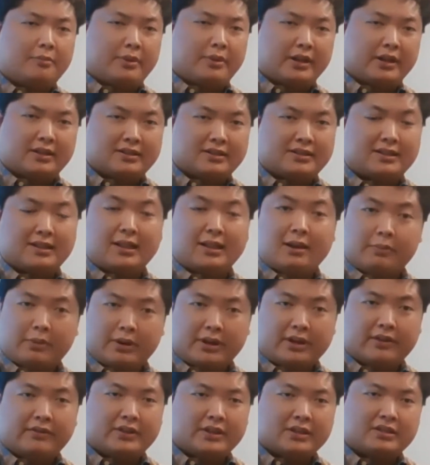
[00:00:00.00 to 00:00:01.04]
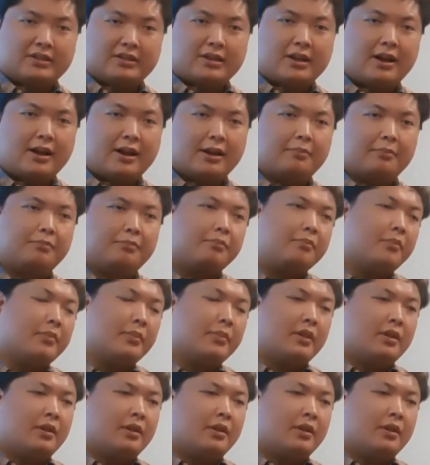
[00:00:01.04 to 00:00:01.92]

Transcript: being a celebrity of this time?